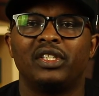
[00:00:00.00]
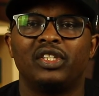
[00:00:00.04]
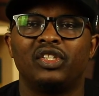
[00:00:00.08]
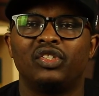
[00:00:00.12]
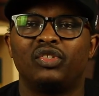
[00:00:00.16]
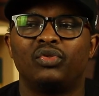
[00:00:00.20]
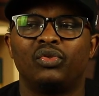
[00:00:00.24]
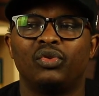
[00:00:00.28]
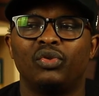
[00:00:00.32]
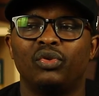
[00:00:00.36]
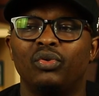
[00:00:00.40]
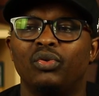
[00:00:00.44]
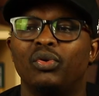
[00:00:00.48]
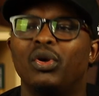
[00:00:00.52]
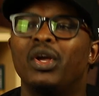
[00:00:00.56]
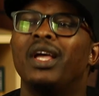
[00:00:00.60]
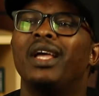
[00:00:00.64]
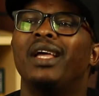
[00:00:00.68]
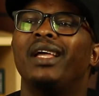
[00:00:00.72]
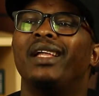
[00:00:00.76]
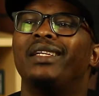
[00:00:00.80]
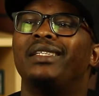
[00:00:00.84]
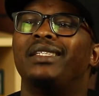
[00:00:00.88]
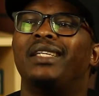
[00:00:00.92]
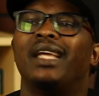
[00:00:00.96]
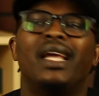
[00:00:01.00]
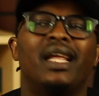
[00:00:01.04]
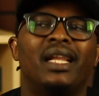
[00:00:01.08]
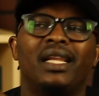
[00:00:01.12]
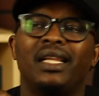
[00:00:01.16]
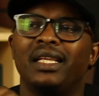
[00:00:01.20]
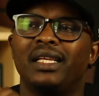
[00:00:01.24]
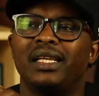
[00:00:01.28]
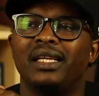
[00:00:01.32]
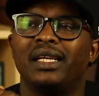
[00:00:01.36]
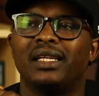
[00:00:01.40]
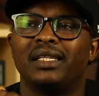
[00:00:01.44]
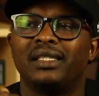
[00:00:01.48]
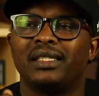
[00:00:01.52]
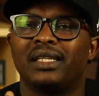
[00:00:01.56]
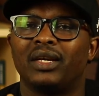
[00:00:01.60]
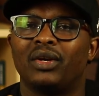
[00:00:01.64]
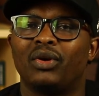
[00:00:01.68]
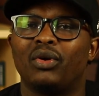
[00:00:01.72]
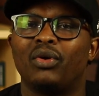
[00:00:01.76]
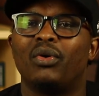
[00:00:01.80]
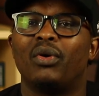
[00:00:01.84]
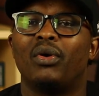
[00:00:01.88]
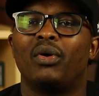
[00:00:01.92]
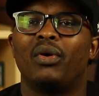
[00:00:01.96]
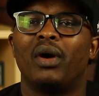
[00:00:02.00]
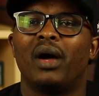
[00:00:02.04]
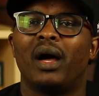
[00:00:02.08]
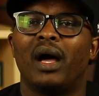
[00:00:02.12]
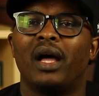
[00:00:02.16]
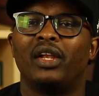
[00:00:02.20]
did to you 10 years ago,